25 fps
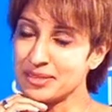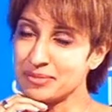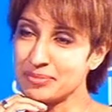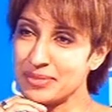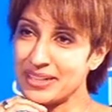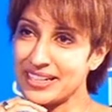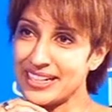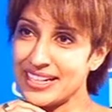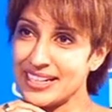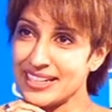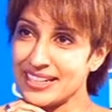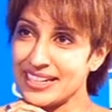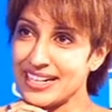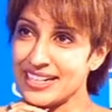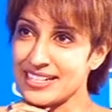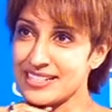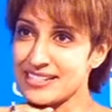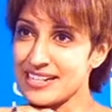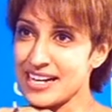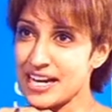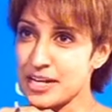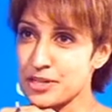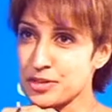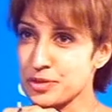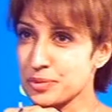but I
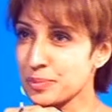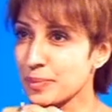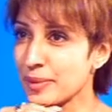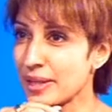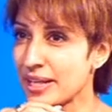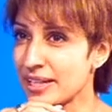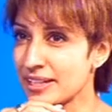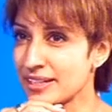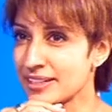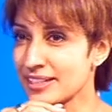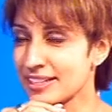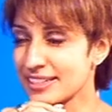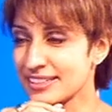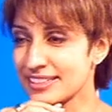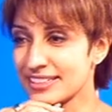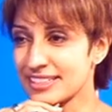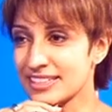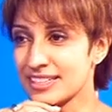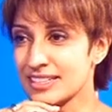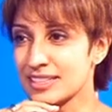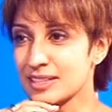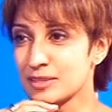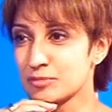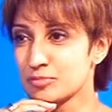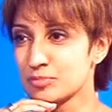try to make
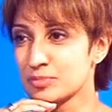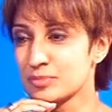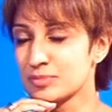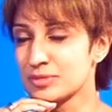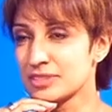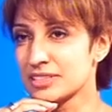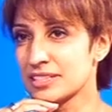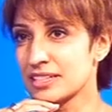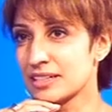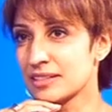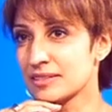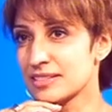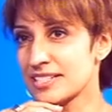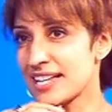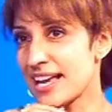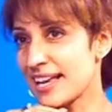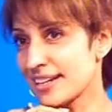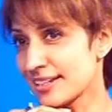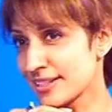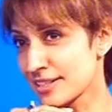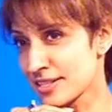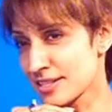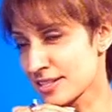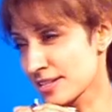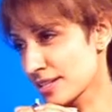the
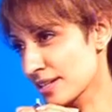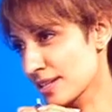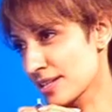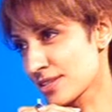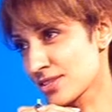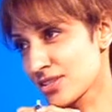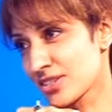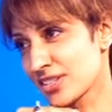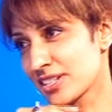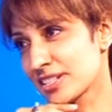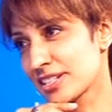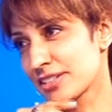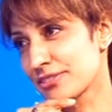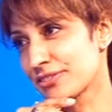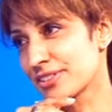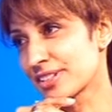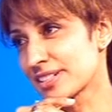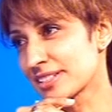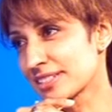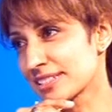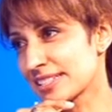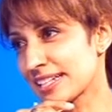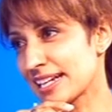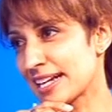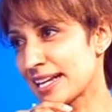challenges or the
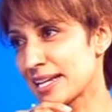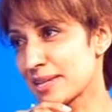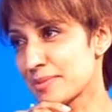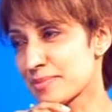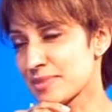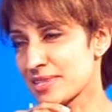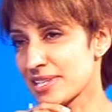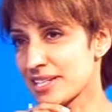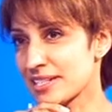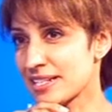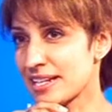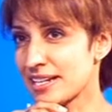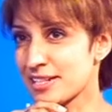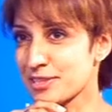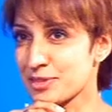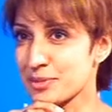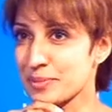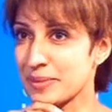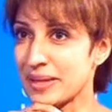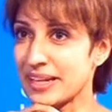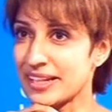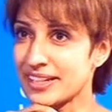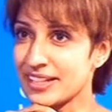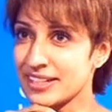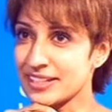difficult times, I try to
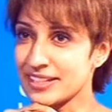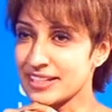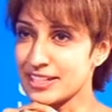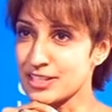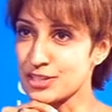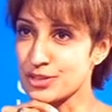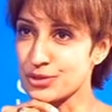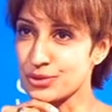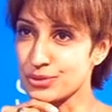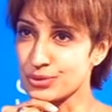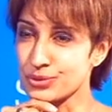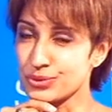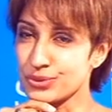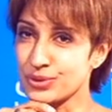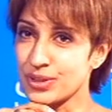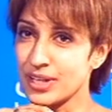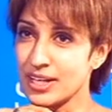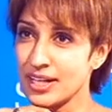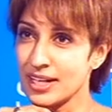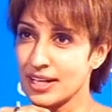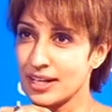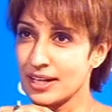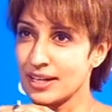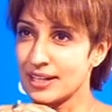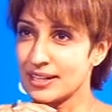make it into
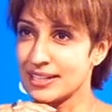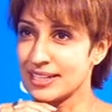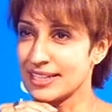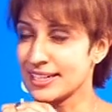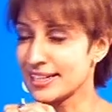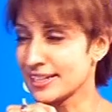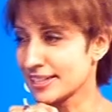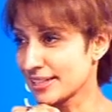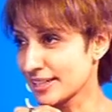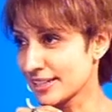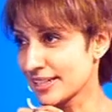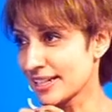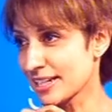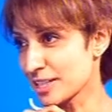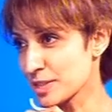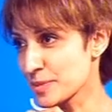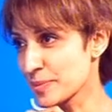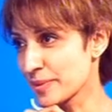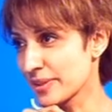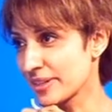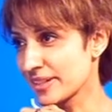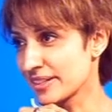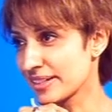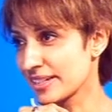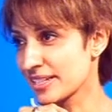a learning
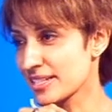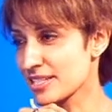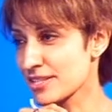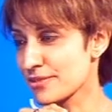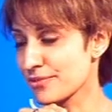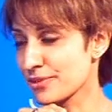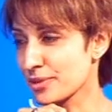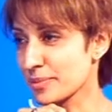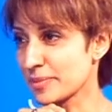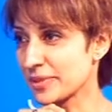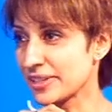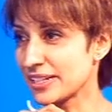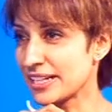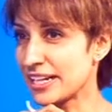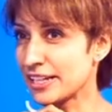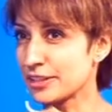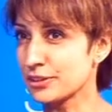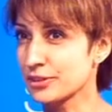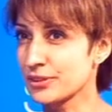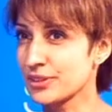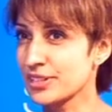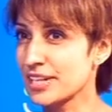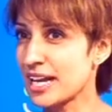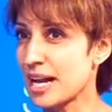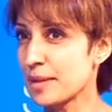experience for me. I
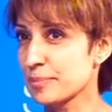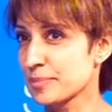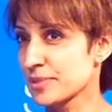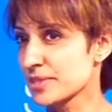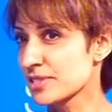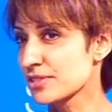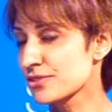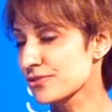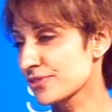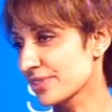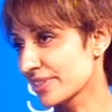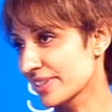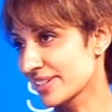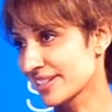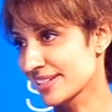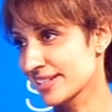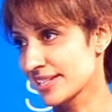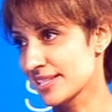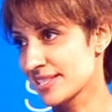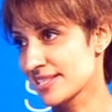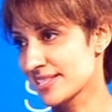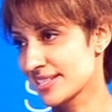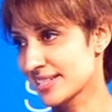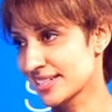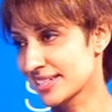know it happens for a
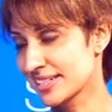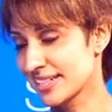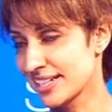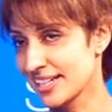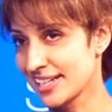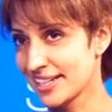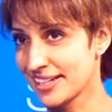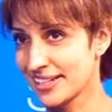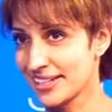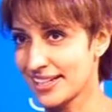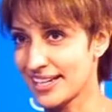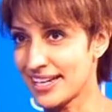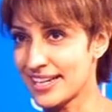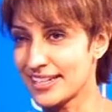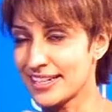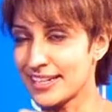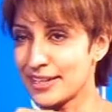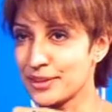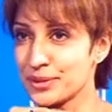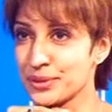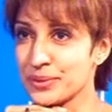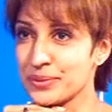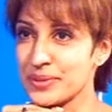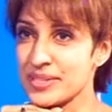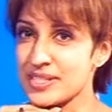reason, and
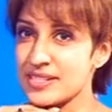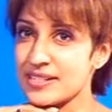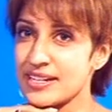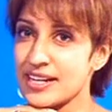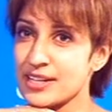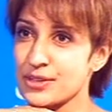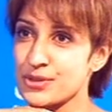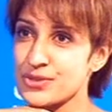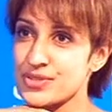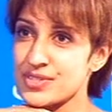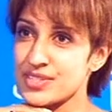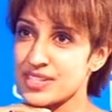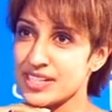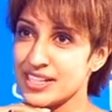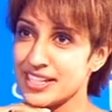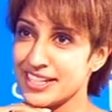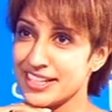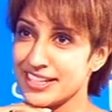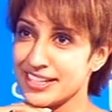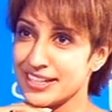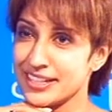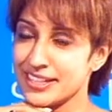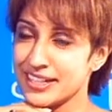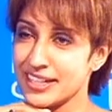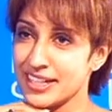I always try to
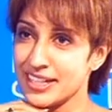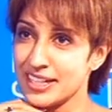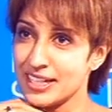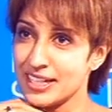see